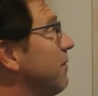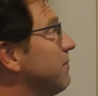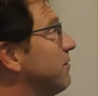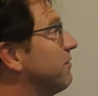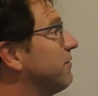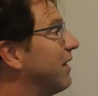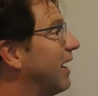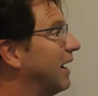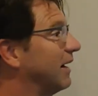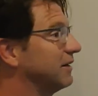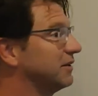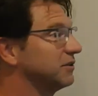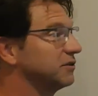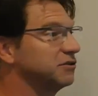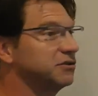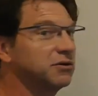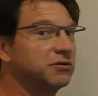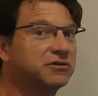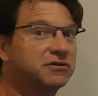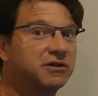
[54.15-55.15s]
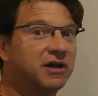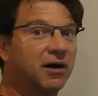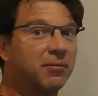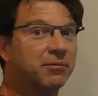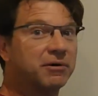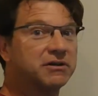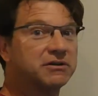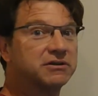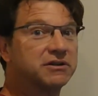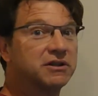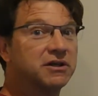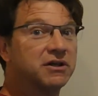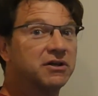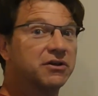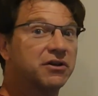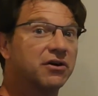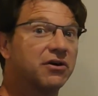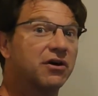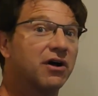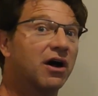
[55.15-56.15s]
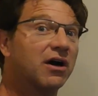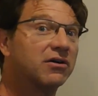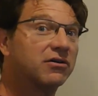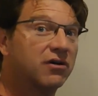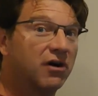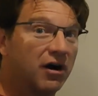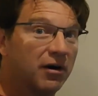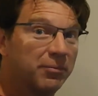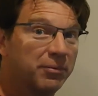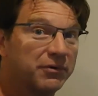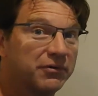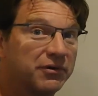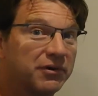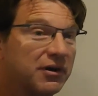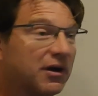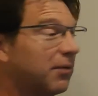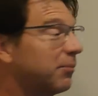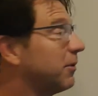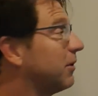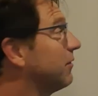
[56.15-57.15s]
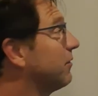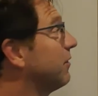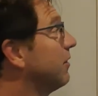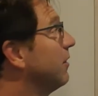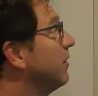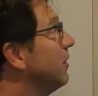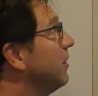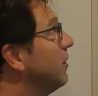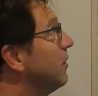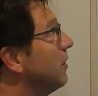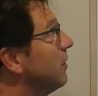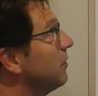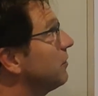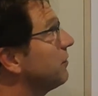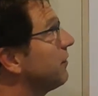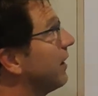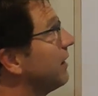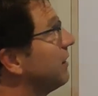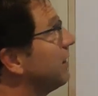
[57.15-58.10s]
factors, those numbers that are not composite numbers. So if I